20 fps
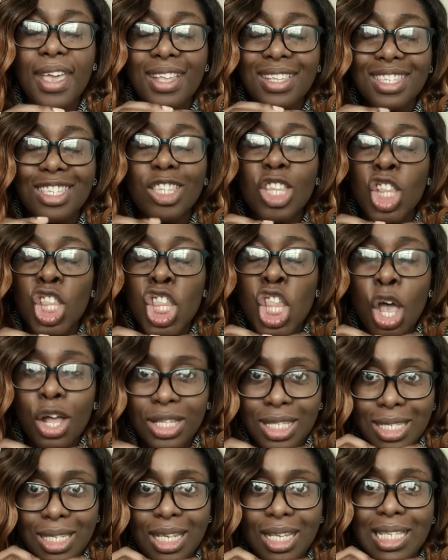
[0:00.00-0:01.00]
it's
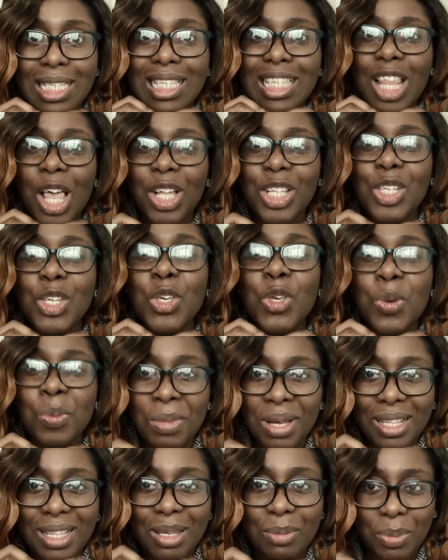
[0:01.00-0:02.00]
not
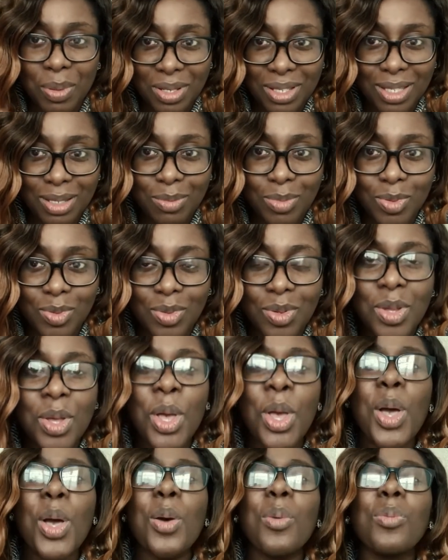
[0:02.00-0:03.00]
humanly possible.
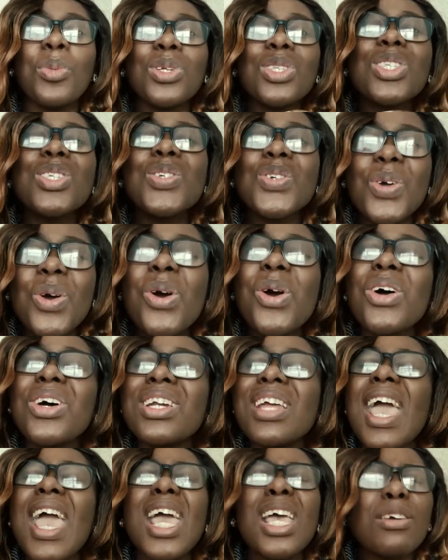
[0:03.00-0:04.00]
But to
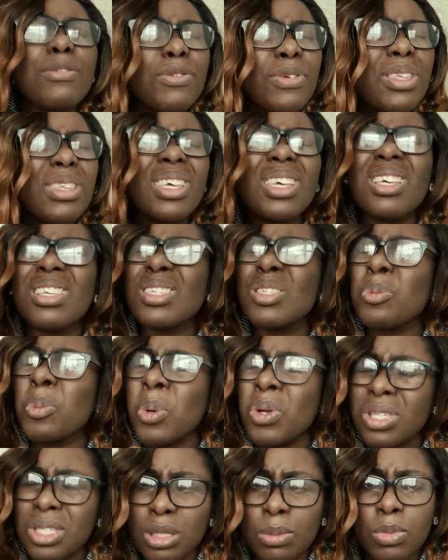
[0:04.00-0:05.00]
God, everything is
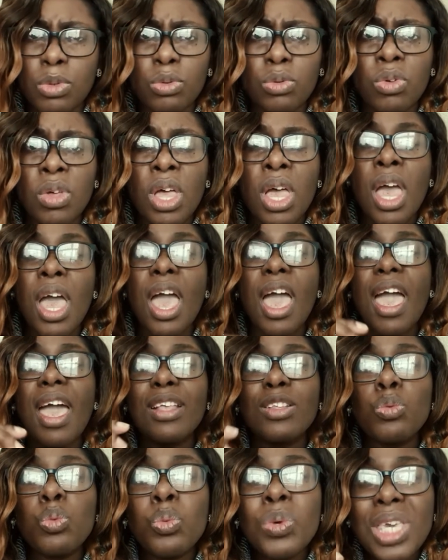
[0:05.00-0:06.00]
possible.
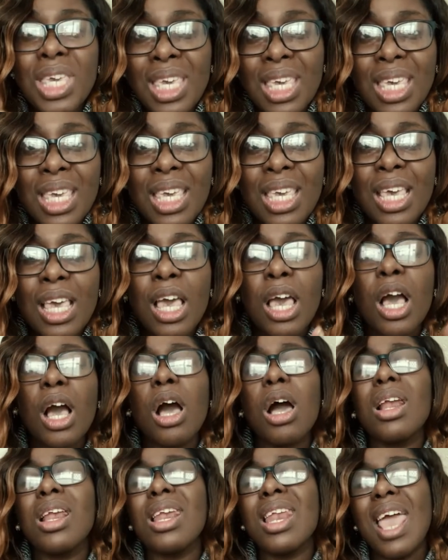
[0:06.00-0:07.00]
And we
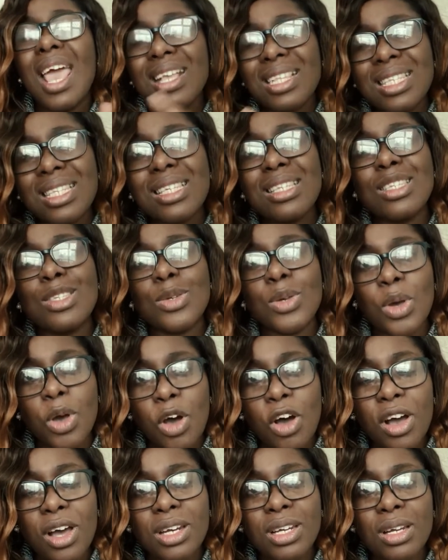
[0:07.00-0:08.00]
connecting to
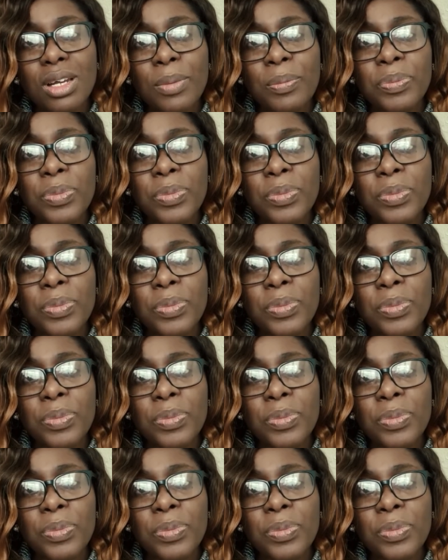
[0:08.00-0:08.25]
God,